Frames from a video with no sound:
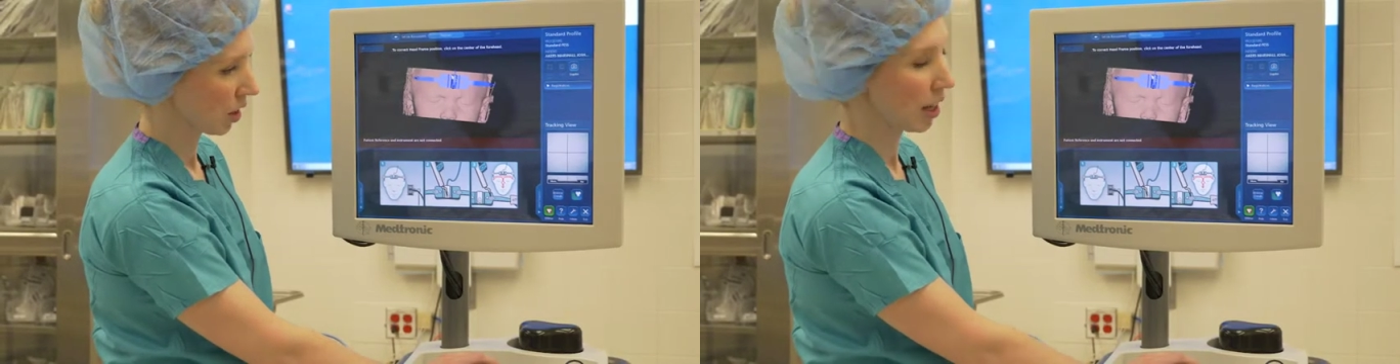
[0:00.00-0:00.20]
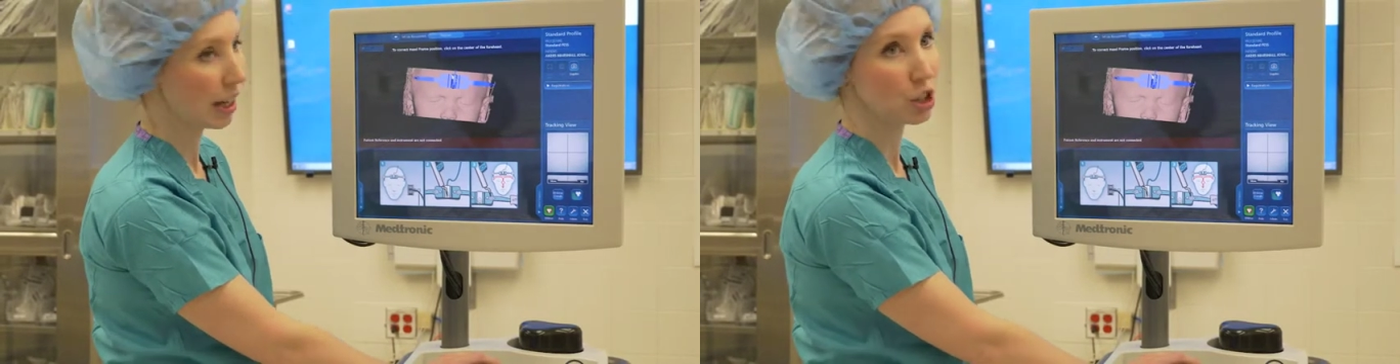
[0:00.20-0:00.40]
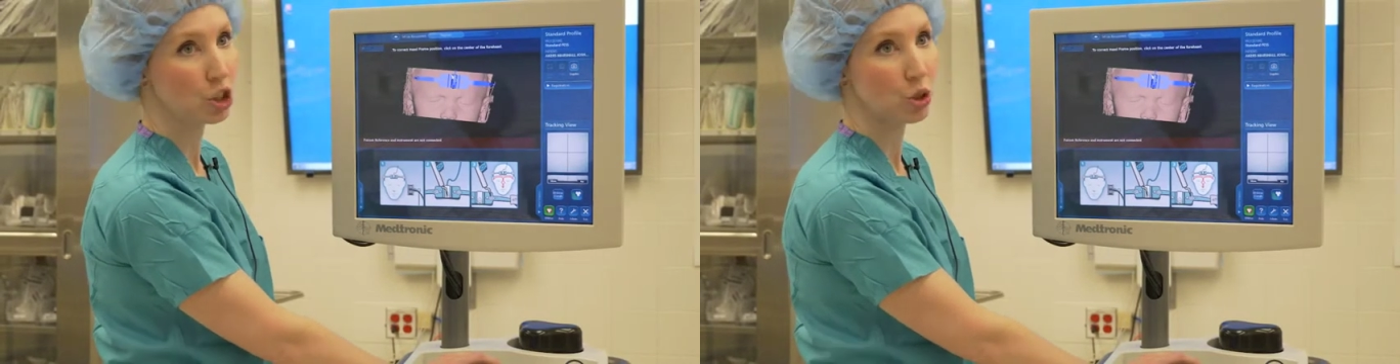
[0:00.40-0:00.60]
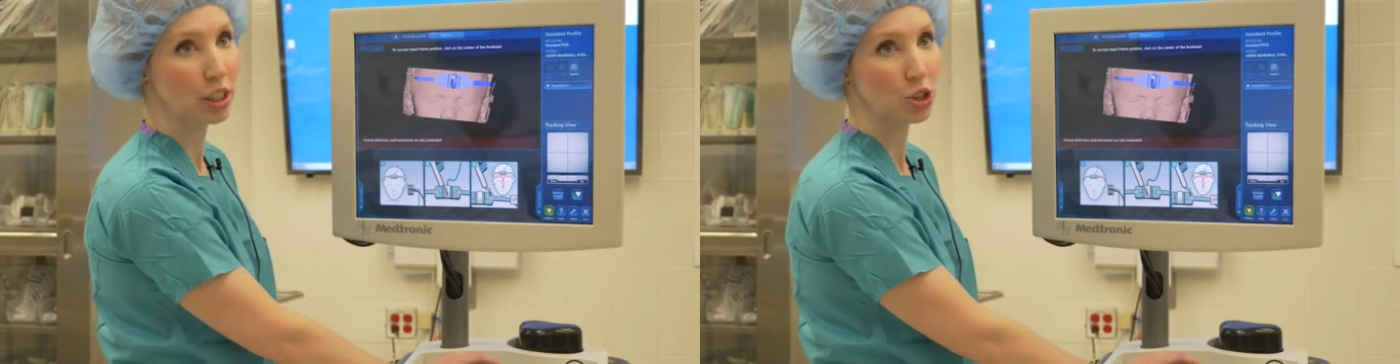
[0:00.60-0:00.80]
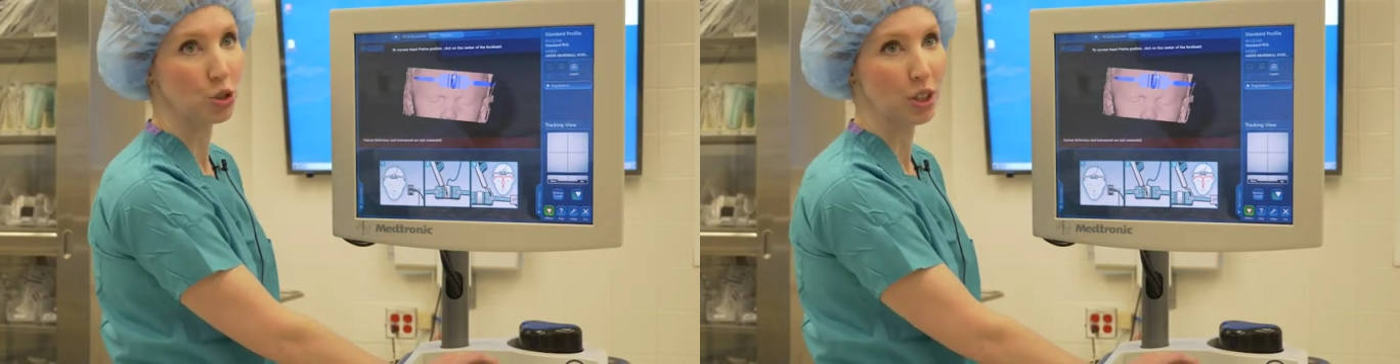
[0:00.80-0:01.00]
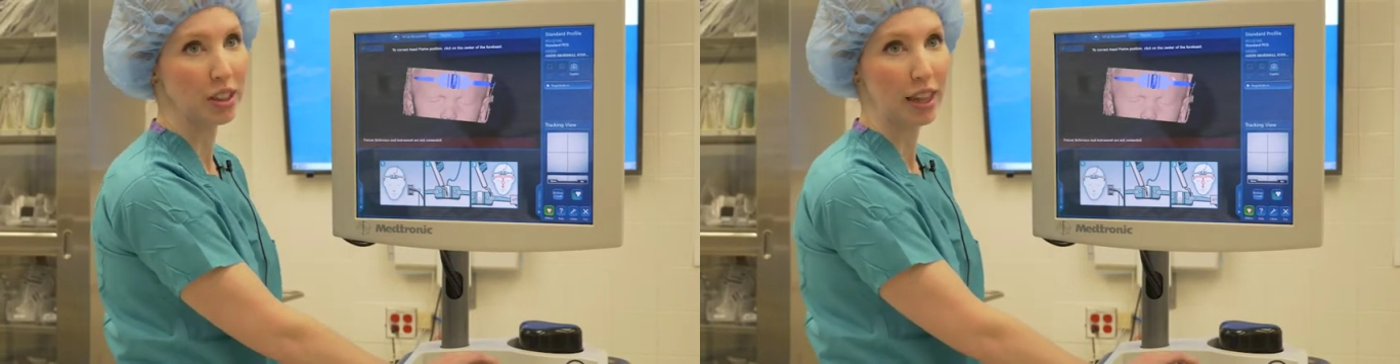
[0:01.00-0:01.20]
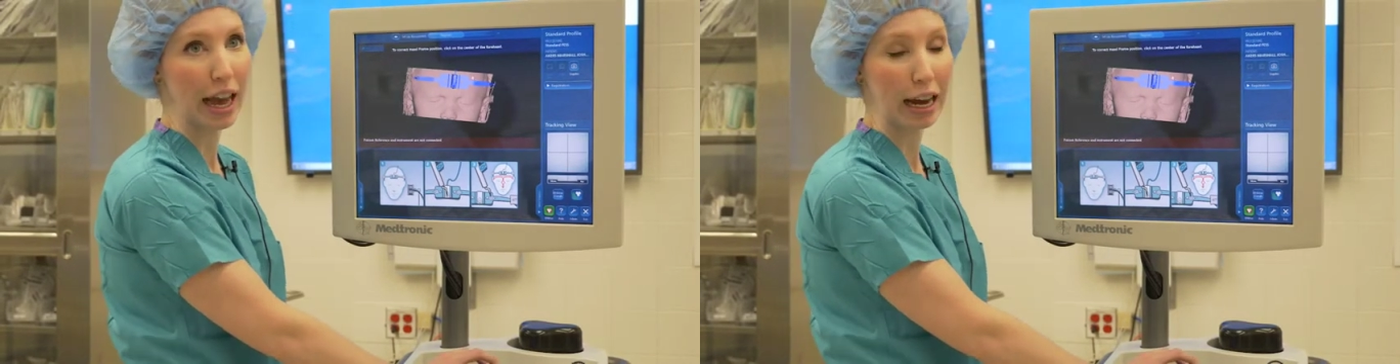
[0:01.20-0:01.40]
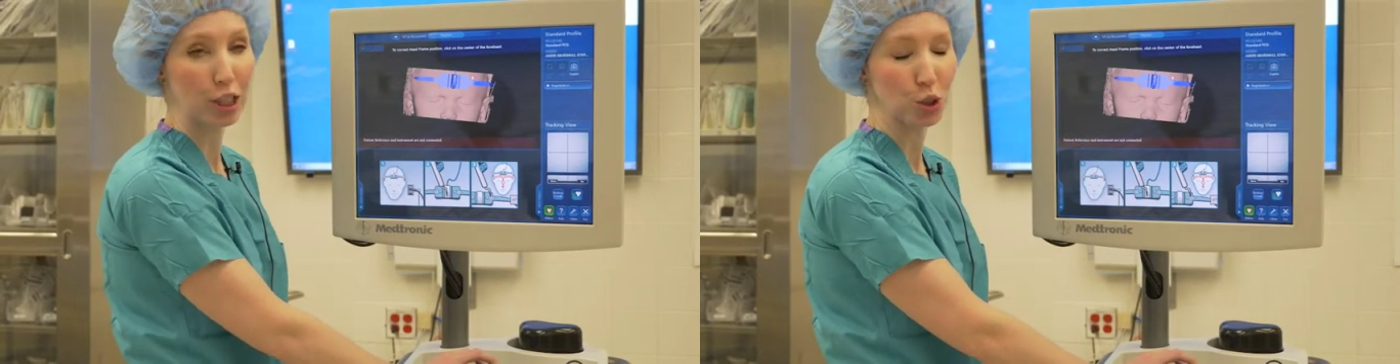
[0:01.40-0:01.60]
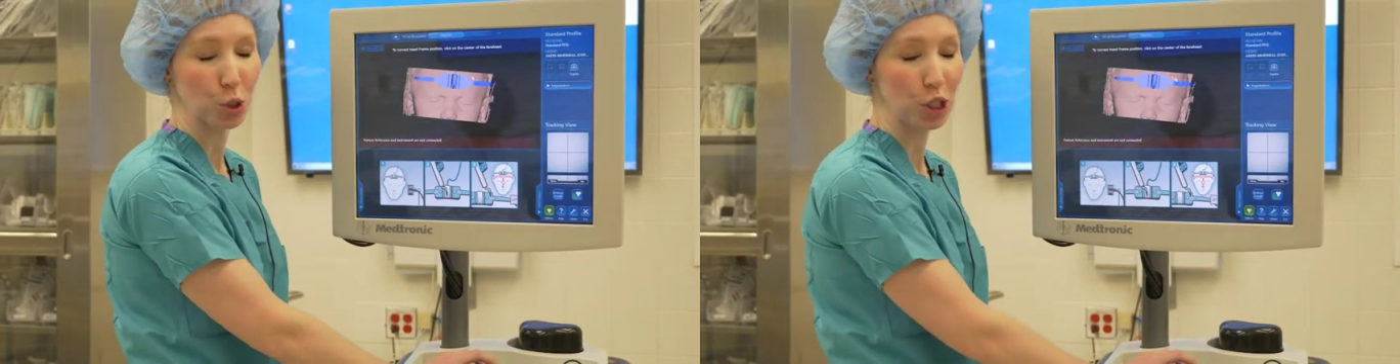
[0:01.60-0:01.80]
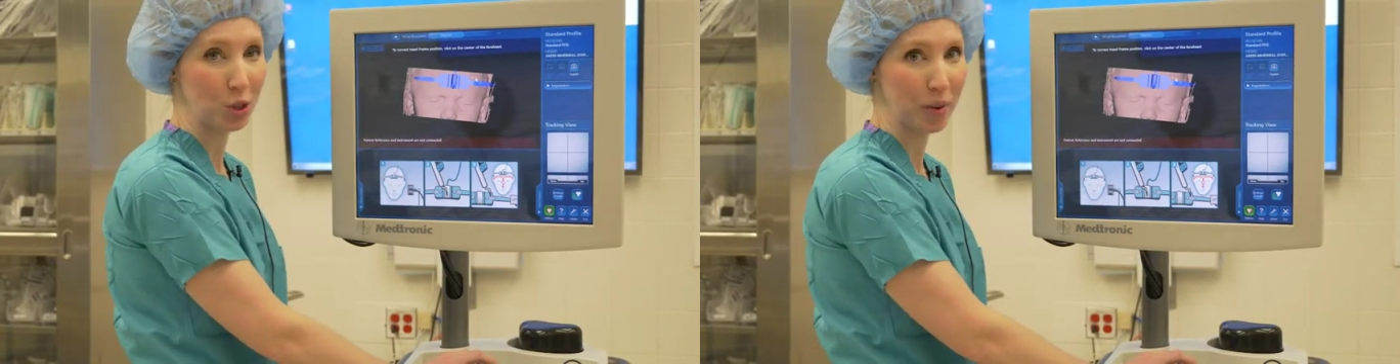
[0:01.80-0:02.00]
And to do this, you need the actual
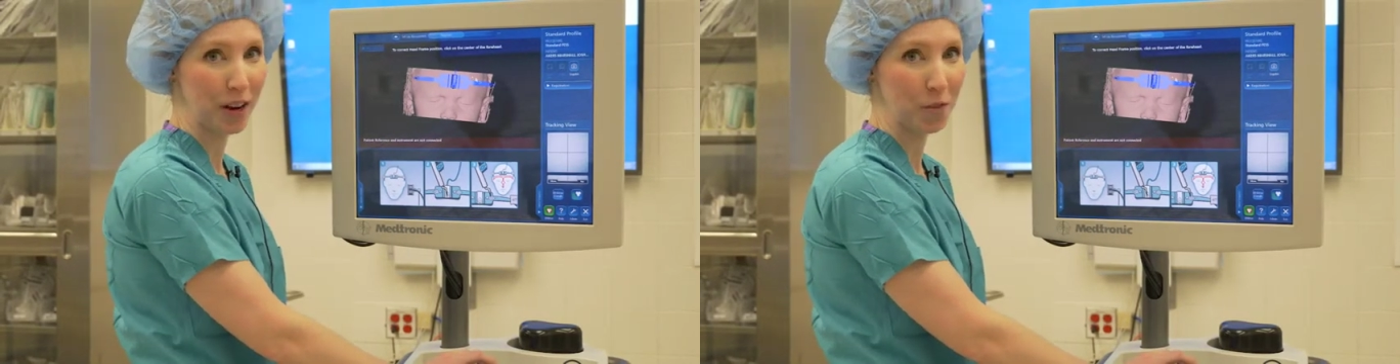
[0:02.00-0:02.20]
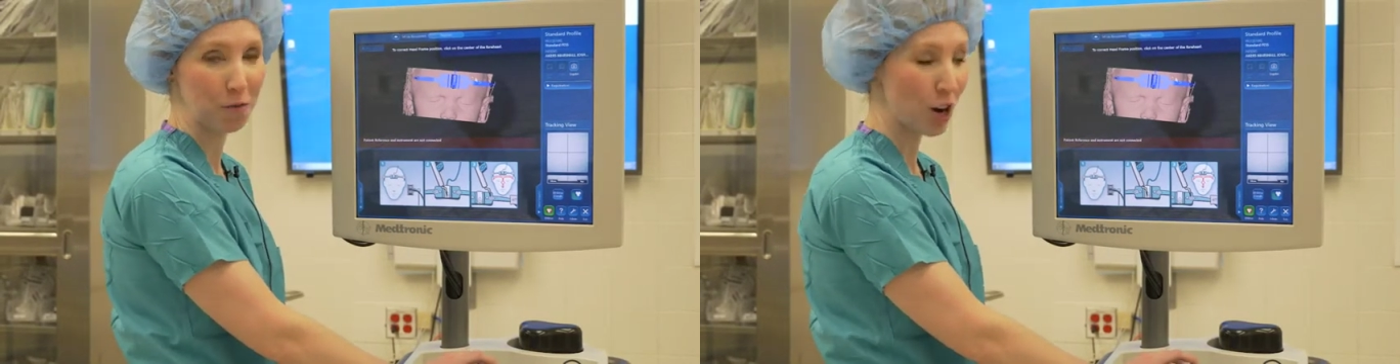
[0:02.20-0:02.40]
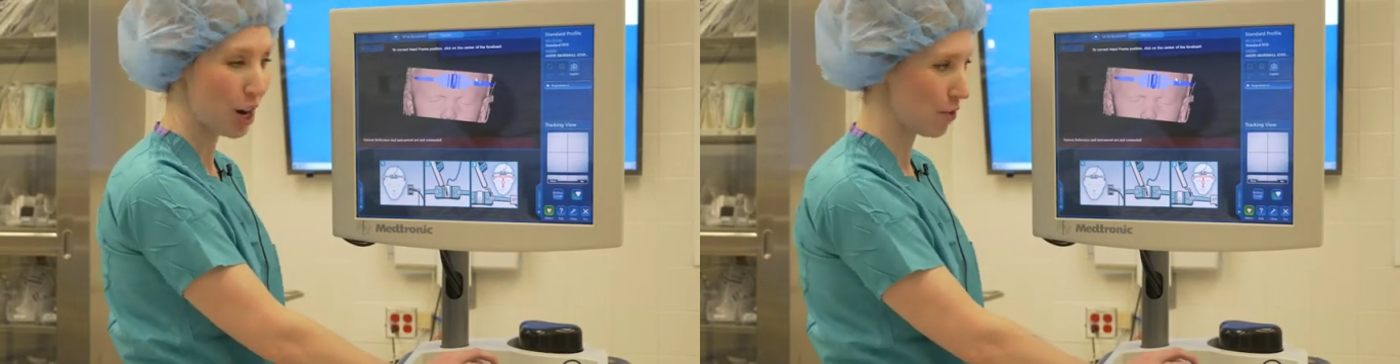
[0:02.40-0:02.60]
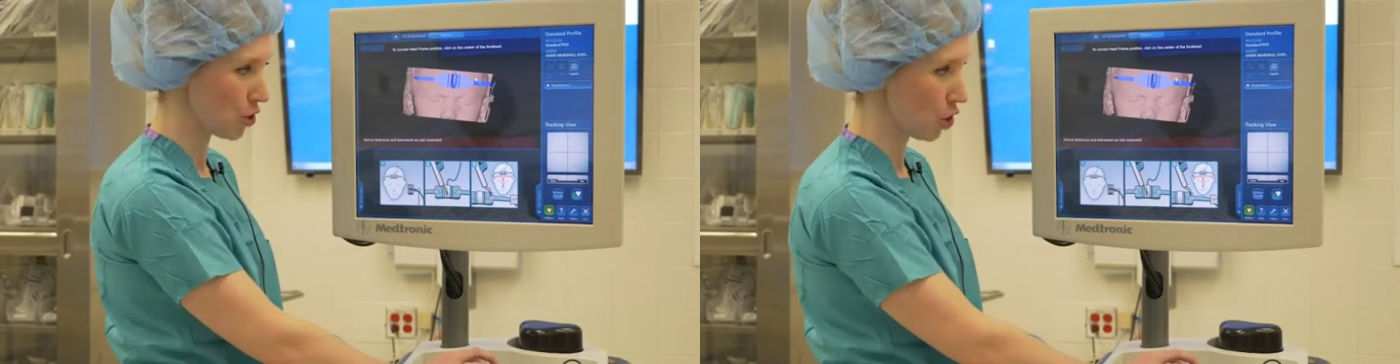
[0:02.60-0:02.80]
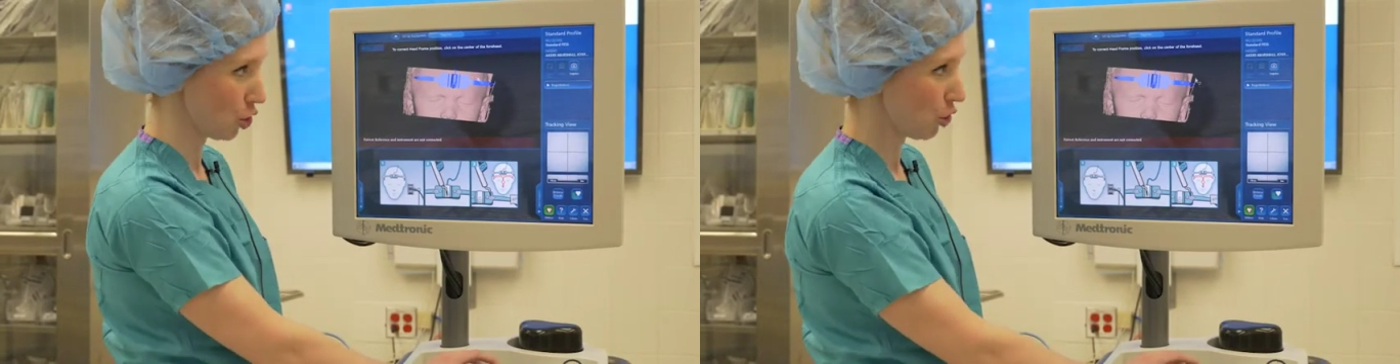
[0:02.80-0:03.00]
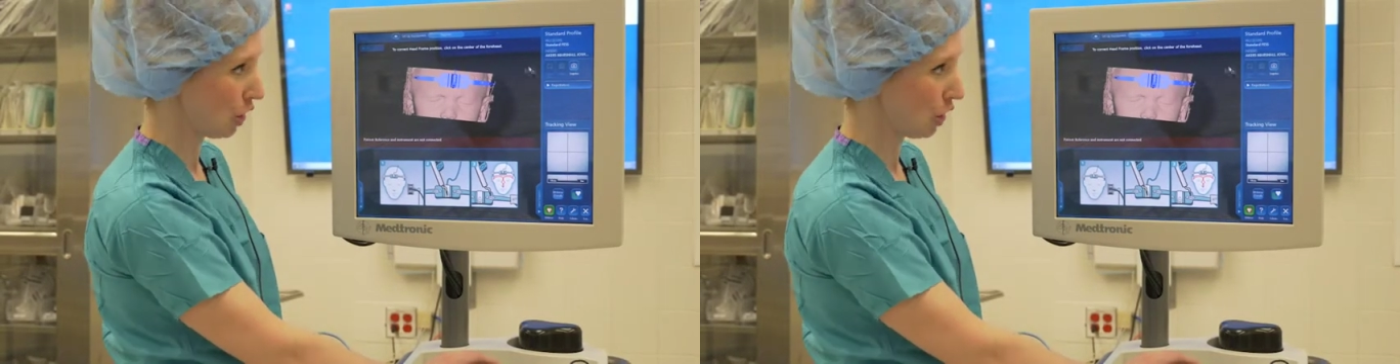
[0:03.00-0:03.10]
human in front of you,